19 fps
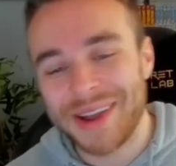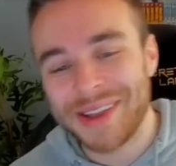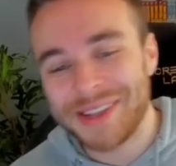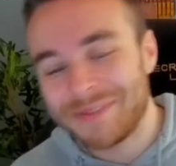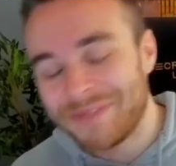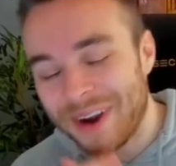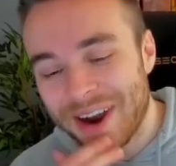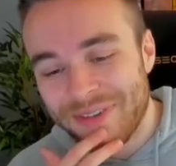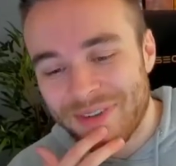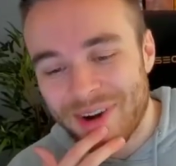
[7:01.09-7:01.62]
It's
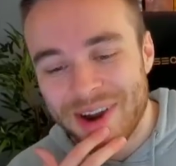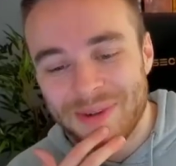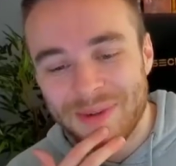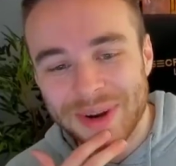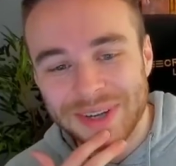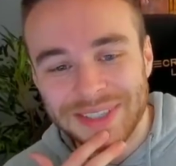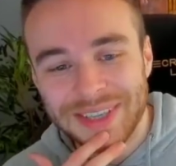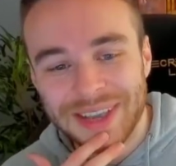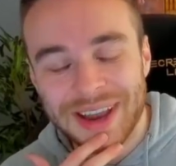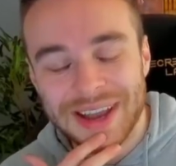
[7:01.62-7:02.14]
very, very
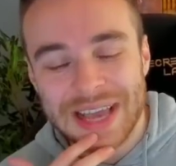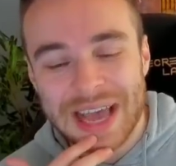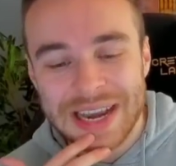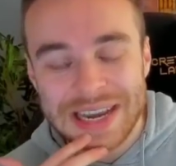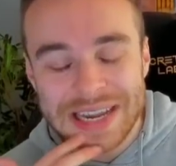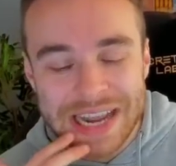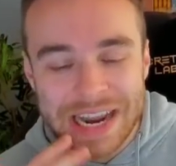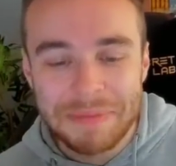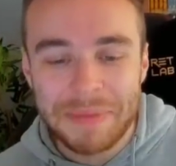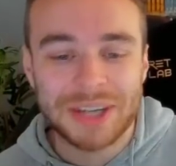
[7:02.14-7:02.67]
risky. I
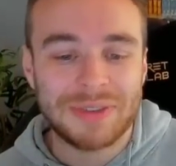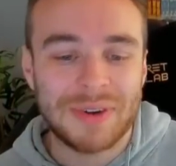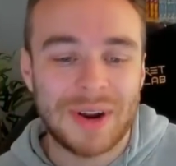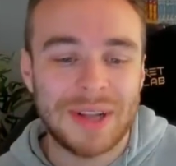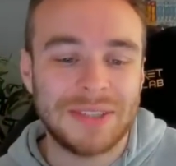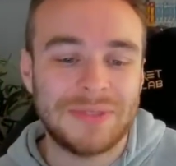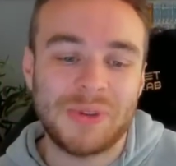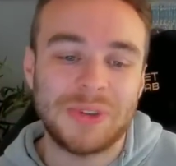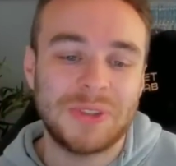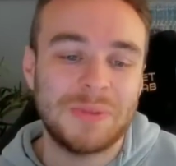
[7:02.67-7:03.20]
need my
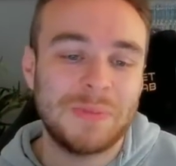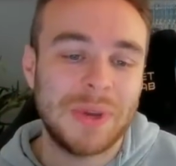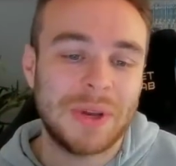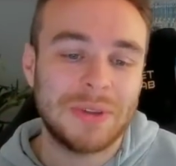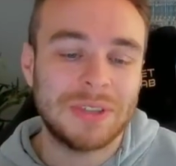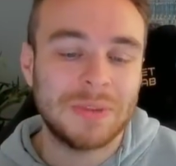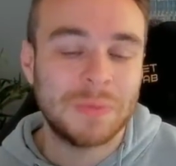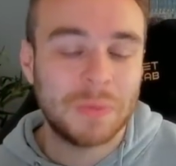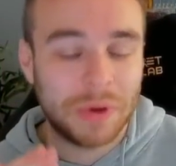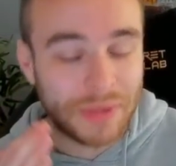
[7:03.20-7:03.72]
transfer to be
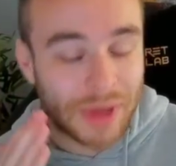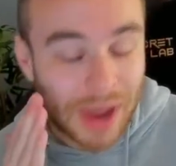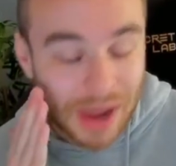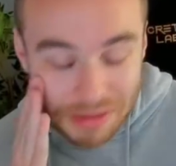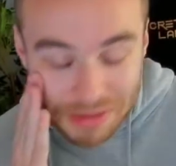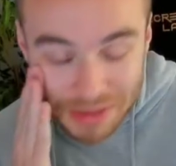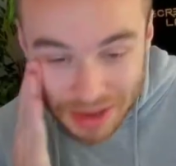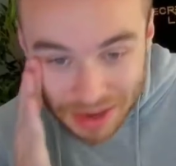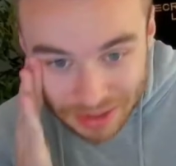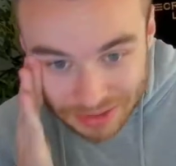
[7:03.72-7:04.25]
on someone that I
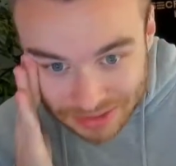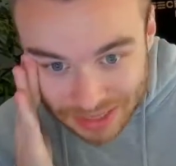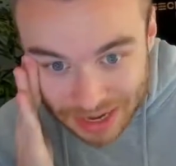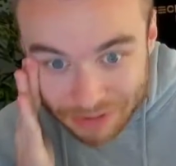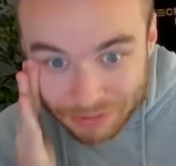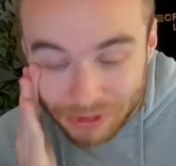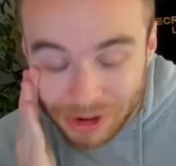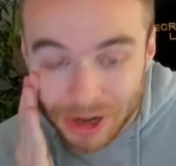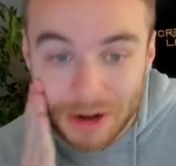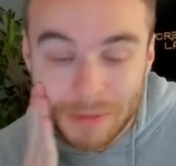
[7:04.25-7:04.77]
think is
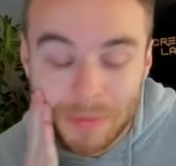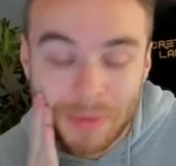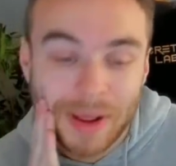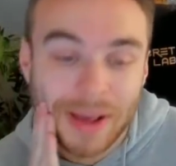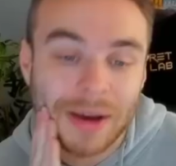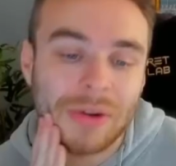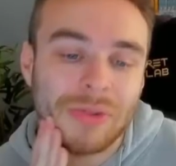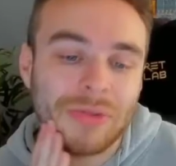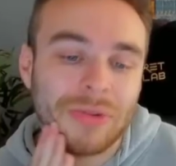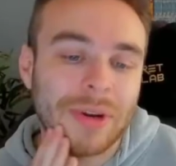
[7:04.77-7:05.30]
definitely going to
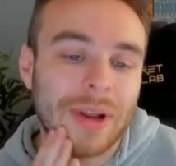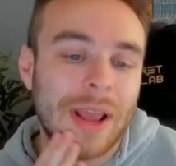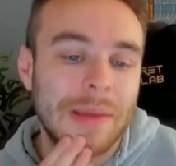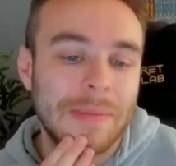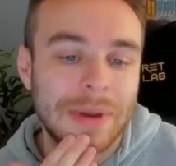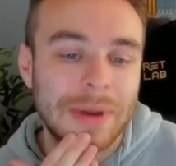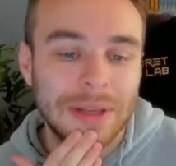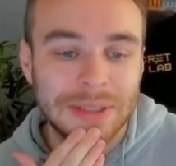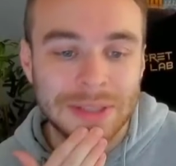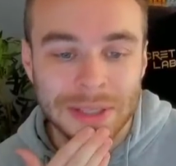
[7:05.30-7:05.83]
play
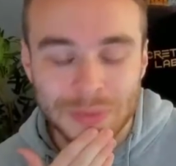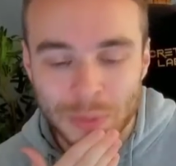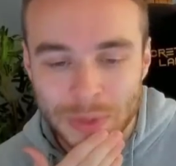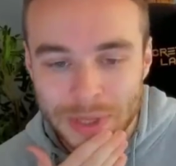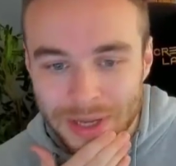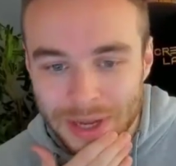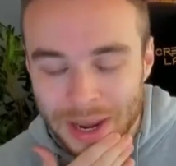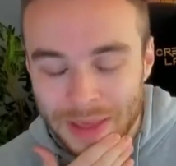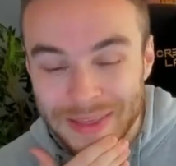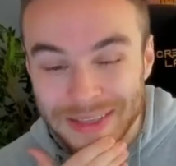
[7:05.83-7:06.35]
180 minutes this
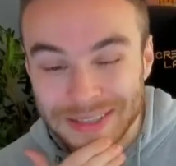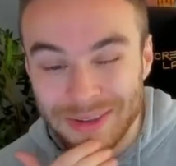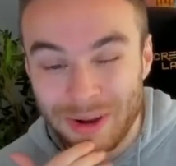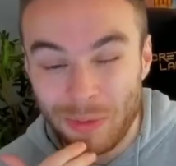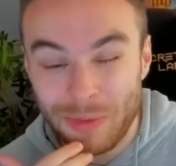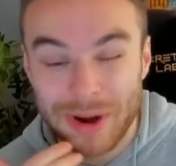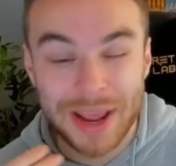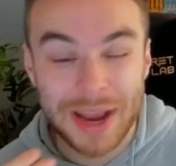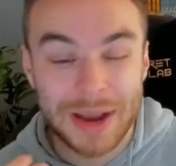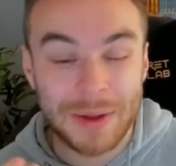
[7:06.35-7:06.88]
week. And there's
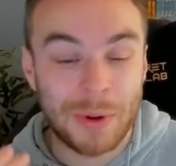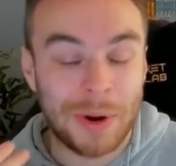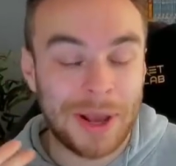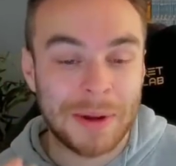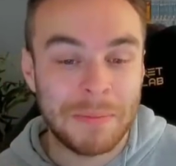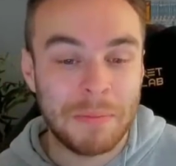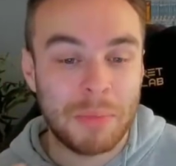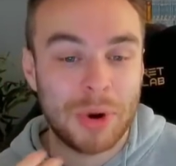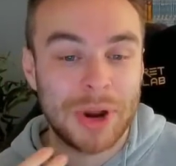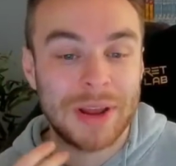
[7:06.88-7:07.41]
not really anyone I
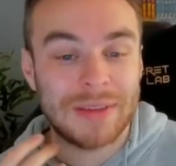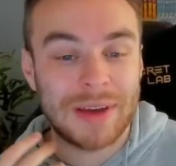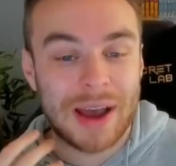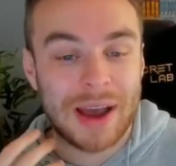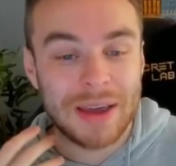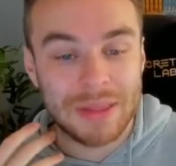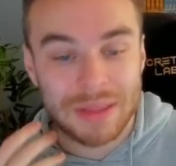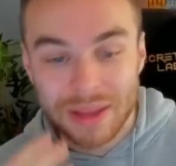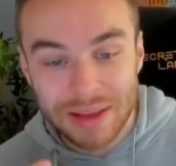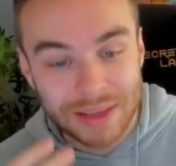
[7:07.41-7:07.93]
can bring in that
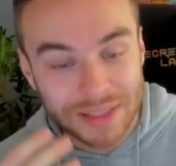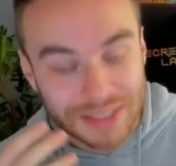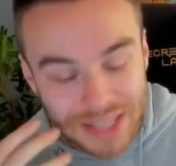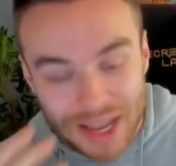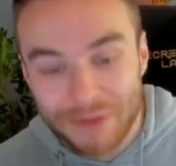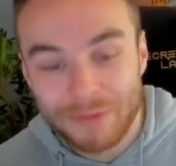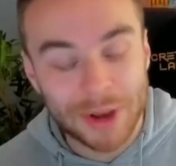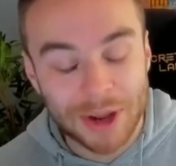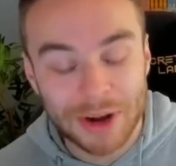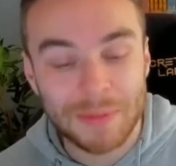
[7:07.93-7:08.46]
I think is
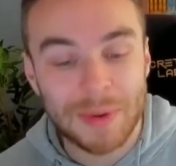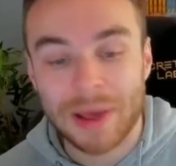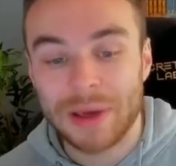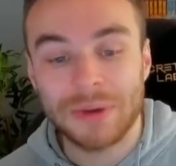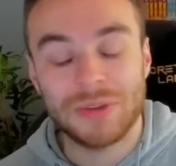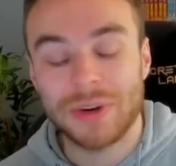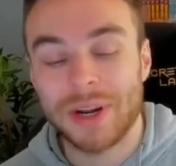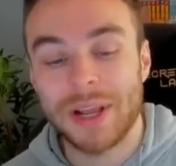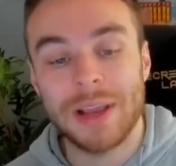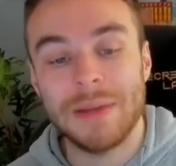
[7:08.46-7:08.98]
definitely going to play
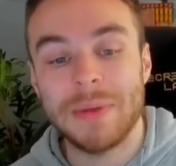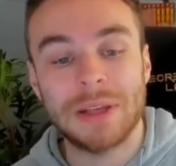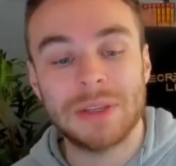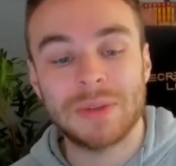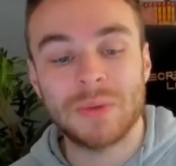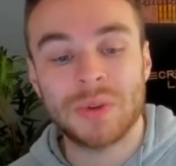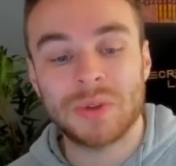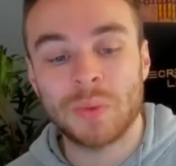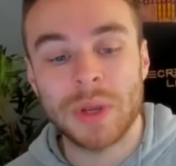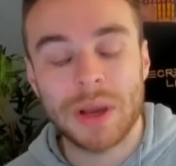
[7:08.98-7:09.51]
180
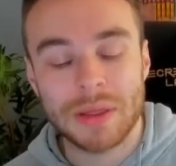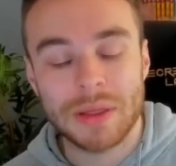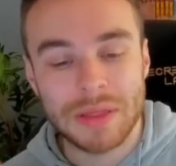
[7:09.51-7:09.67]
minutes this week.